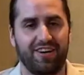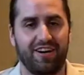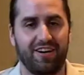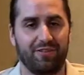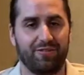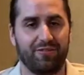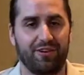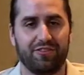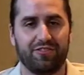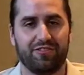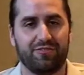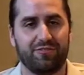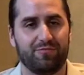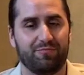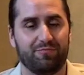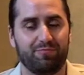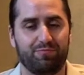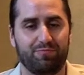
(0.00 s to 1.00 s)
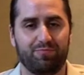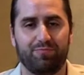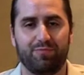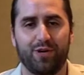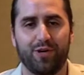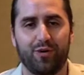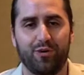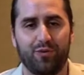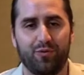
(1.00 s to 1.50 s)
I found
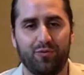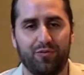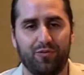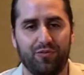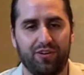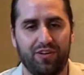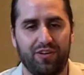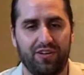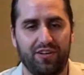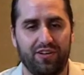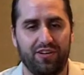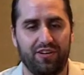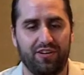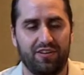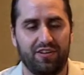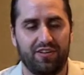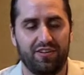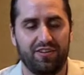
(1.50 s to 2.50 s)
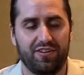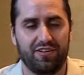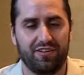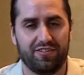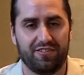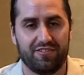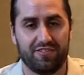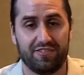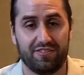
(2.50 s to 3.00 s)
both uh,
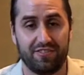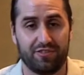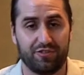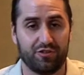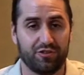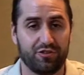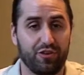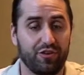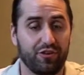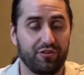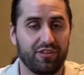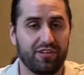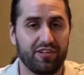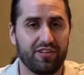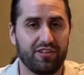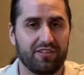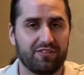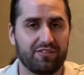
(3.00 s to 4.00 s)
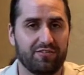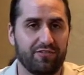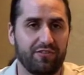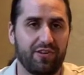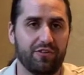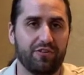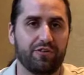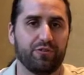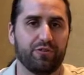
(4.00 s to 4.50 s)
the tutorials
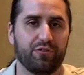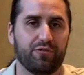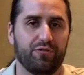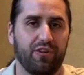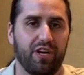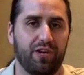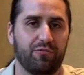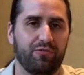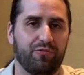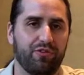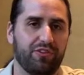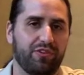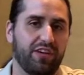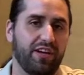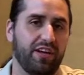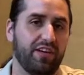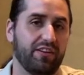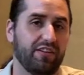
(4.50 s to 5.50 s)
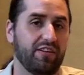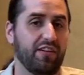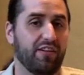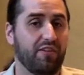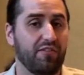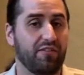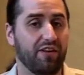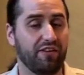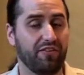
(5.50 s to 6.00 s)
very useful upfront and
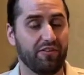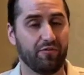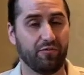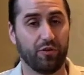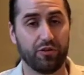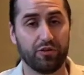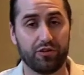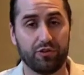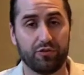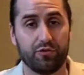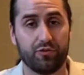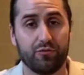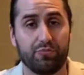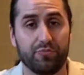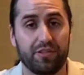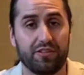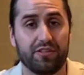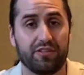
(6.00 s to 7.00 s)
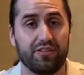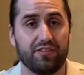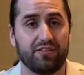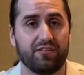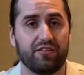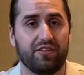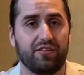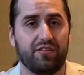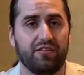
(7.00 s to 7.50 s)
then the working group
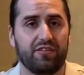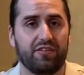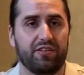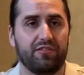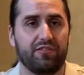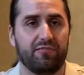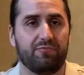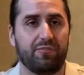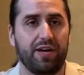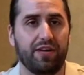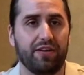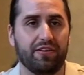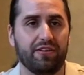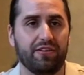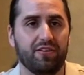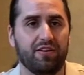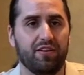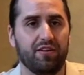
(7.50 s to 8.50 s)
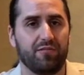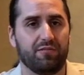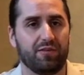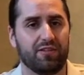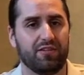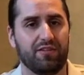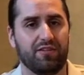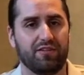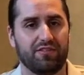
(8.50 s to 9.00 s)
meetings are even better
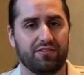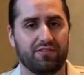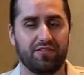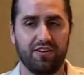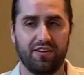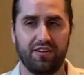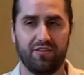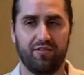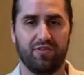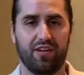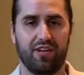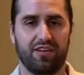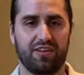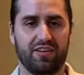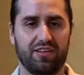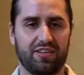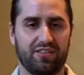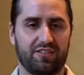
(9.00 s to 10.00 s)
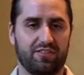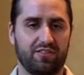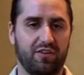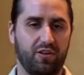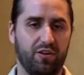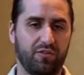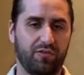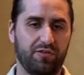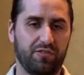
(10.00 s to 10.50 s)
because well it's
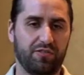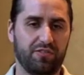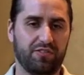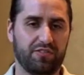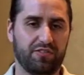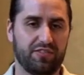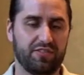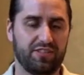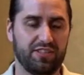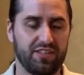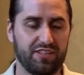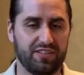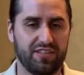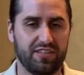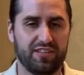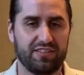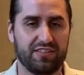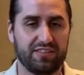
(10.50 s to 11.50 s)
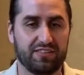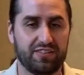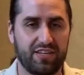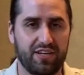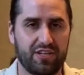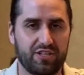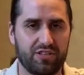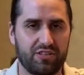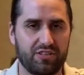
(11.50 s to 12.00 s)
often detailed
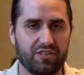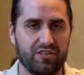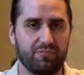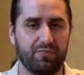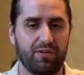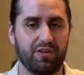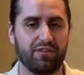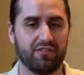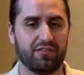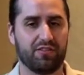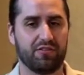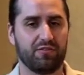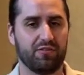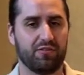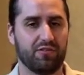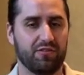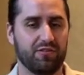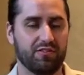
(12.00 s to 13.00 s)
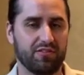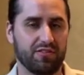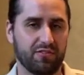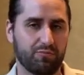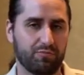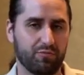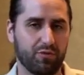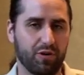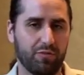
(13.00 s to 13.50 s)
discussions about the,
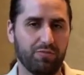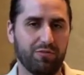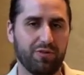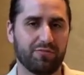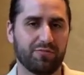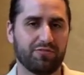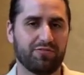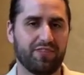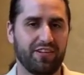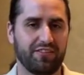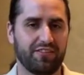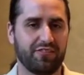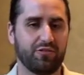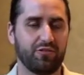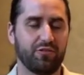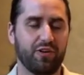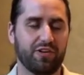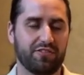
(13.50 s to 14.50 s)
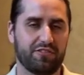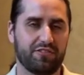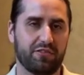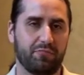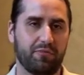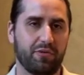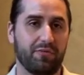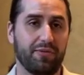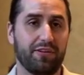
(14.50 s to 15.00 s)
the problems that you as
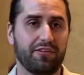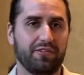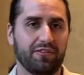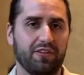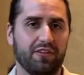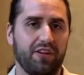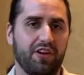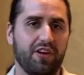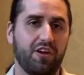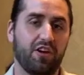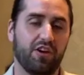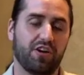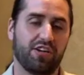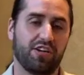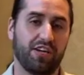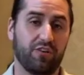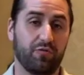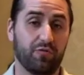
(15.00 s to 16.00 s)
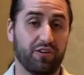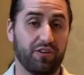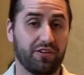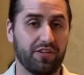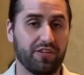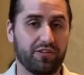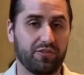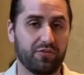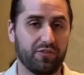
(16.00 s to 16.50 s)
an implementer can run
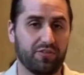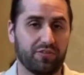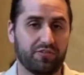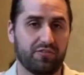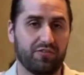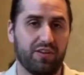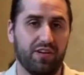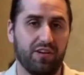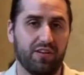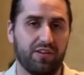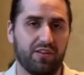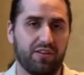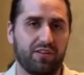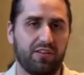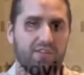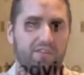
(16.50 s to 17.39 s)
into as well.